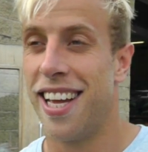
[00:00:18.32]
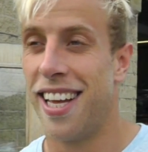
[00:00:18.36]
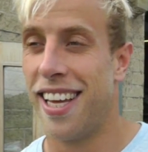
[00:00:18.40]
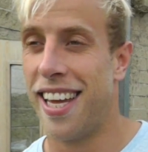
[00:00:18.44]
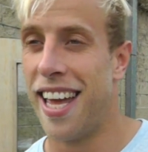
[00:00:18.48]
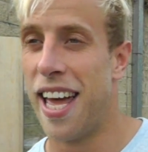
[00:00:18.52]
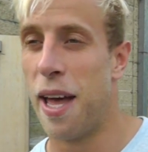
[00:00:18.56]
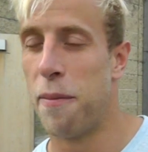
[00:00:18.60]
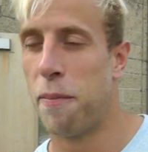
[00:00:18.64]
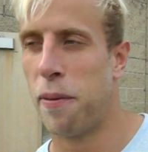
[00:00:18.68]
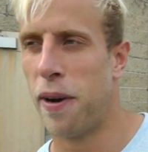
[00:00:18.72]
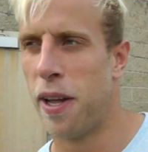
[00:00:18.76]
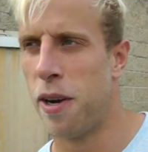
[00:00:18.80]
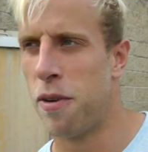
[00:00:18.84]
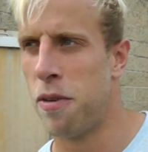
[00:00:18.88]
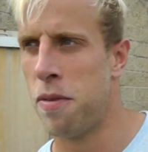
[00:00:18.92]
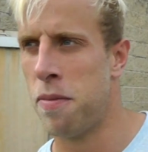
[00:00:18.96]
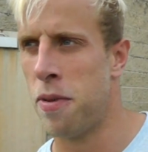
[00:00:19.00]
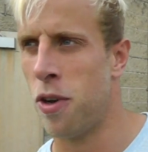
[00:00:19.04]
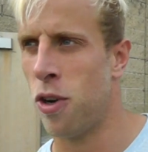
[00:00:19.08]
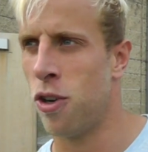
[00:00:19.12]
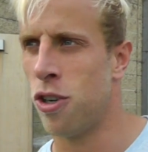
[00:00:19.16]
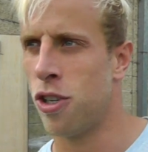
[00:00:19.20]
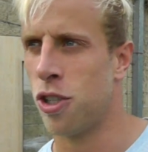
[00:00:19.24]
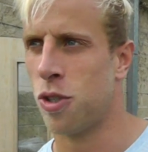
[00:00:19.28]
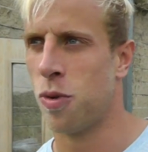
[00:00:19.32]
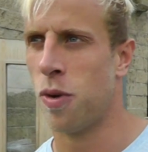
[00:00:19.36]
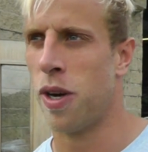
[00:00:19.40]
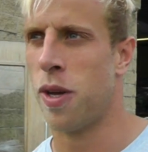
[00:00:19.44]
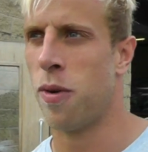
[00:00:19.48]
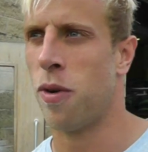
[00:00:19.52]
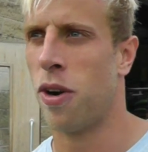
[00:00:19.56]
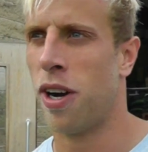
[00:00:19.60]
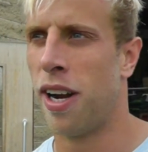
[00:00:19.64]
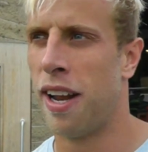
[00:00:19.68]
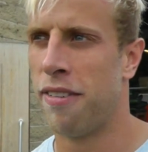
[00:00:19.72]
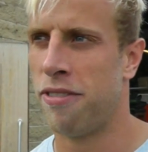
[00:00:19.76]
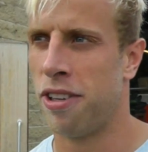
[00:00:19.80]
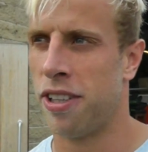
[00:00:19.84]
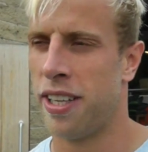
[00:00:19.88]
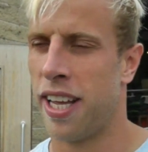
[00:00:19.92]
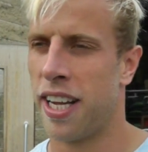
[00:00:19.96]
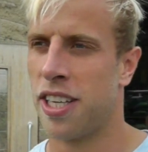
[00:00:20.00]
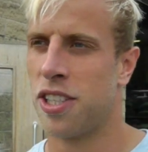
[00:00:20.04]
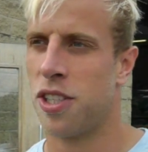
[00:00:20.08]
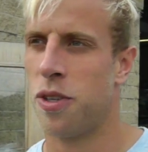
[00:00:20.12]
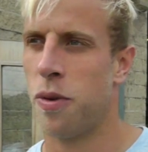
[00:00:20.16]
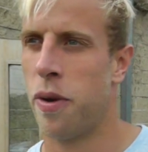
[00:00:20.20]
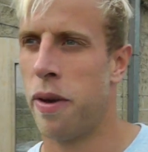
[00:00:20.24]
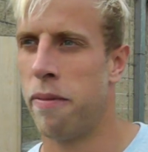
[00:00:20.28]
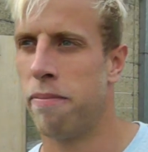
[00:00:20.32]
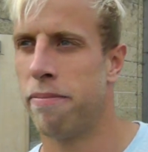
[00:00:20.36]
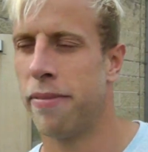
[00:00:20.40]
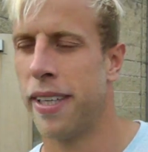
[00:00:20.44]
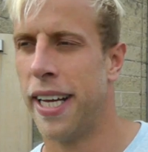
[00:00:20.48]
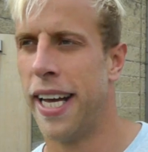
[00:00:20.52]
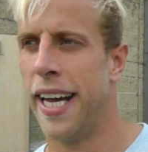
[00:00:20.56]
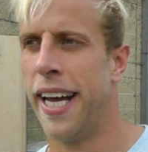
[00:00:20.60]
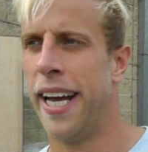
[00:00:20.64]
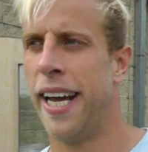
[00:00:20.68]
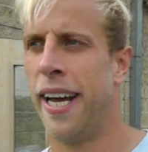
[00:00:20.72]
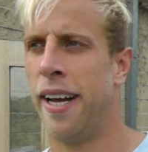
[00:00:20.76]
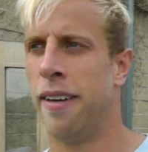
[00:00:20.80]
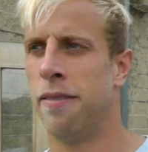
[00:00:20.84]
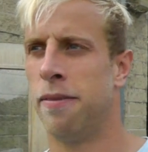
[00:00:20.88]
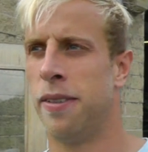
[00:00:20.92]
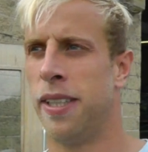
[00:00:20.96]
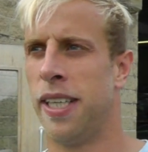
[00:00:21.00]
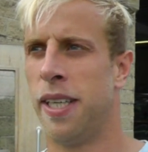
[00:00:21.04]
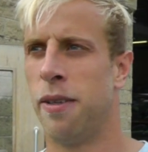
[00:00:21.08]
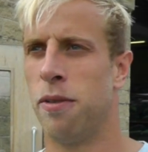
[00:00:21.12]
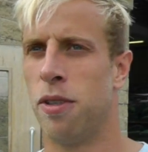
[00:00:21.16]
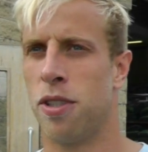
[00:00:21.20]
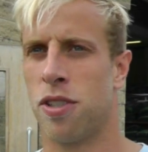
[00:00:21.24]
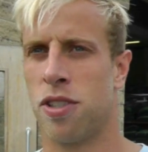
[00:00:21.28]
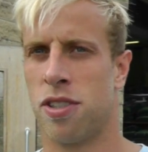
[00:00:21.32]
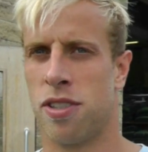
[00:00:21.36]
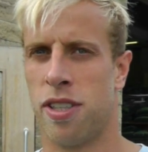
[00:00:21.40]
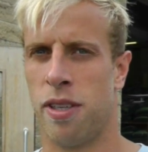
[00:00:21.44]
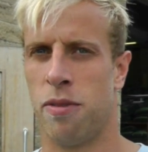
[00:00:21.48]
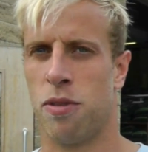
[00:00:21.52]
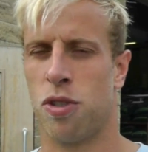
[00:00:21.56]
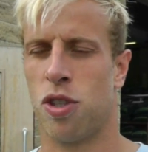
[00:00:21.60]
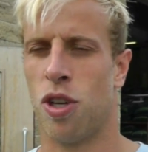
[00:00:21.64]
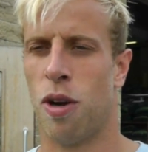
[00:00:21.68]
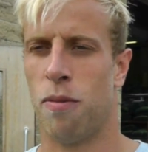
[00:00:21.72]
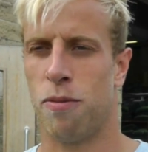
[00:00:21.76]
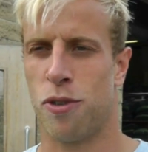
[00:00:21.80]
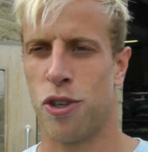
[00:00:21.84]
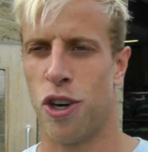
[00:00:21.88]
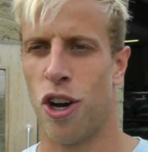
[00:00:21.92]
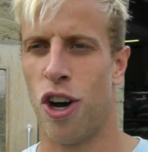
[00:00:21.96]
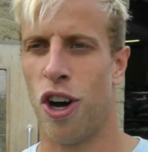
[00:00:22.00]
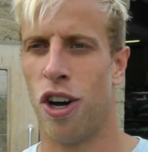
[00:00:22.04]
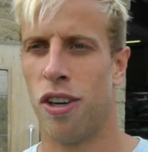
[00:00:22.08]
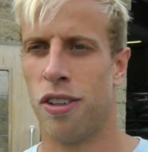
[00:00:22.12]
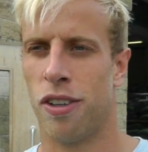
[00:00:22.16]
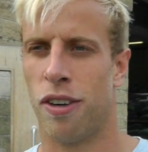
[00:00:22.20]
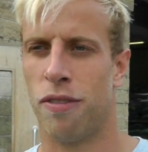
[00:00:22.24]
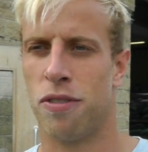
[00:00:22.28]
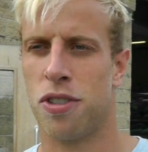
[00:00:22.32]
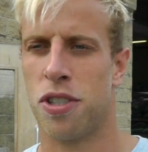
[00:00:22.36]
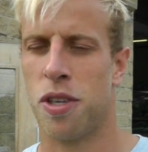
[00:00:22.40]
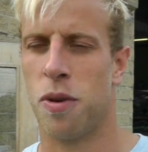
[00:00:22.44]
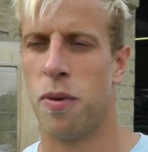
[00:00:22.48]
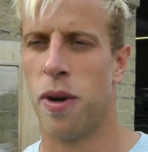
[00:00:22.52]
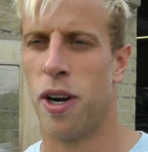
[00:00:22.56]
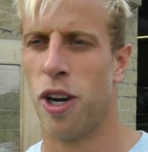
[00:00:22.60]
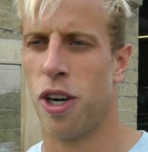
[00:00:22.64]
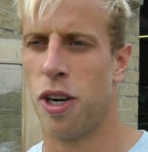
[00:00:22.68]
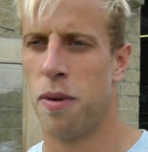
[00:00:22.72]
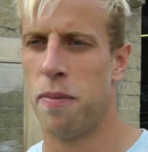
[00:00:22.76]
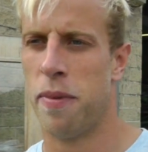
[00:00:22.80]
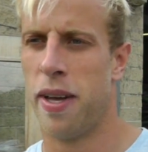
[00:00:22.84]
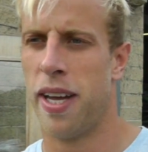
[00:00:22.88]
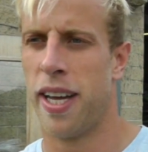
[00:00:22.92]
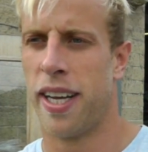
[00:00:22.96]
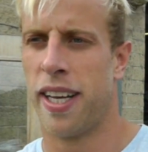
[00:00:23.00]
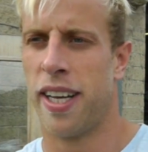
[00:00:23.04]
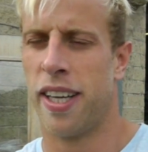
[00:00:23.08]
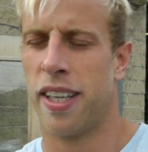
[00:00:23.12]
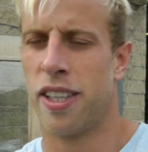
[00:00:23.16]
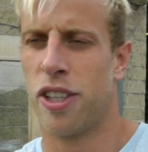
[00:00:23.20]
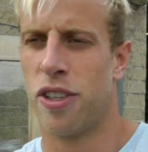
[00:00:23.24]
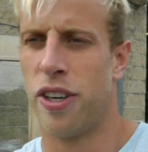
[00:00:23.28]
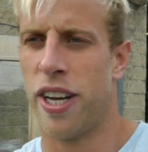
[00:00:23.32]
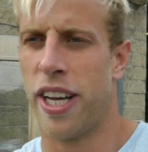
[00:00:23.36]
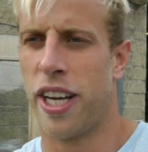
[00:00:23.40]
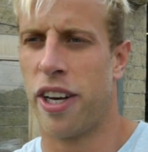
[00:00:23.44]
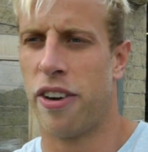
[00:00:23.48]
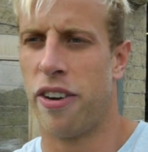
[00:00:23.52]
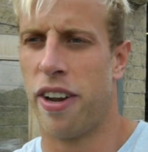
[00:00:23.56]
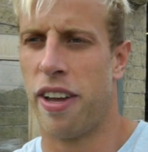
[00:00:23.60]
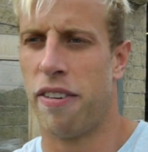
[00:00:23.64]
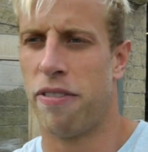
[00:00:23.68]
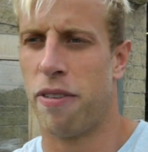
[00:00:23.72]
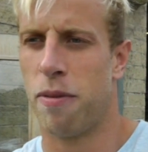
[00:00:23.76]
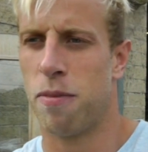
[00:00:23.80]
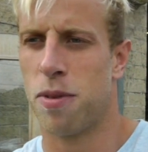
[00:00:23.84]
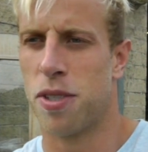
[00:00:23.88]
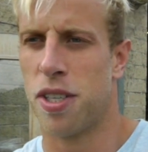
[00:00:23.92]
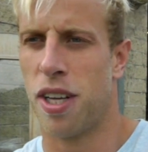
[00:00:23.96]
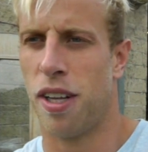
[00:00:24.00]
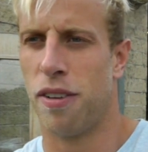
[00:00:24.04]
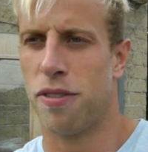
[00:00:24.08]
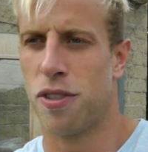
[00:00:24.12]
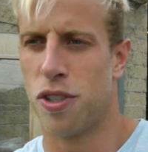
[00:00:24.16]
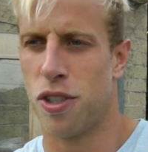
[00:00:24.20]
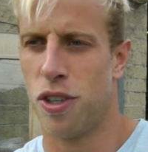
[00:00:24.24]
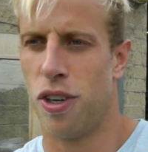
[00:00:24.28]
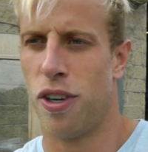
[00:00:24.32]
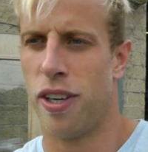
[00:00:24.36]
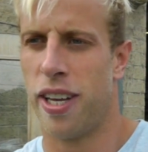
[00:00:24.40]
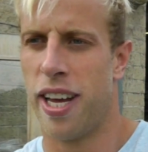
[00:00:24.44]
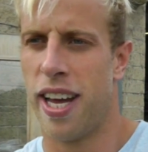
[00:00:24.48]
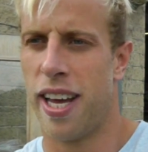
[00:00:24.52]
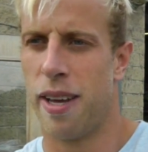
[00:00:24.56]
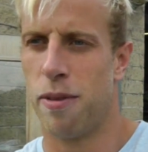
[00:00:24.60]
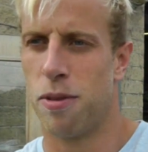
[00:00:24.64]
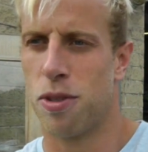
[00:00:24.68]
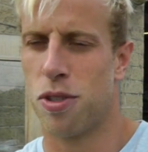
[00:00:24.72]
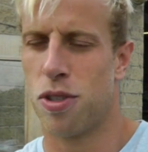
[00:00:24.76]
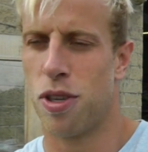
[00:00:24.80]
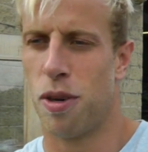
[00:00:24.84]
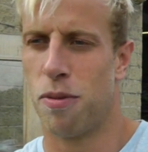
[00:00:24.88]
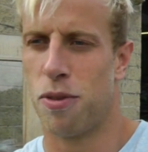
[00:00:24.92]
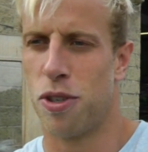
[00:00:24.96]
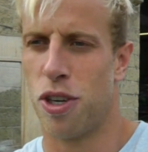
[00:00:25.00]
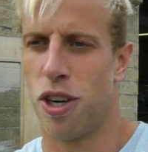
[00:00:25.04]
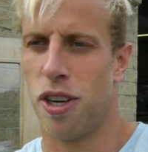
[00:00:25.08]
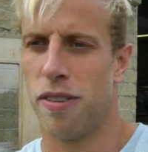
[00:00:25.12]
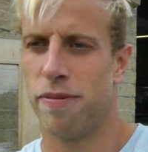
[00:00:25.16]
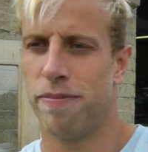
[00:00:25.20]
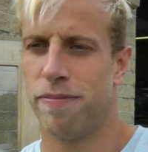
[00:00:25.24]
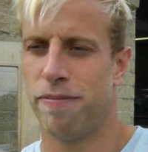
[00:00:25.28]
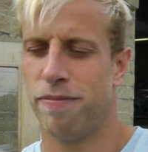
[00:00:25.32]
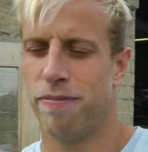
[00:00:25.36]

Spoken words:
Yeah, played with him at under 21 level next to him, and he was top draw, and obviously went on to make a great career for himself, so yeah, he was top draw.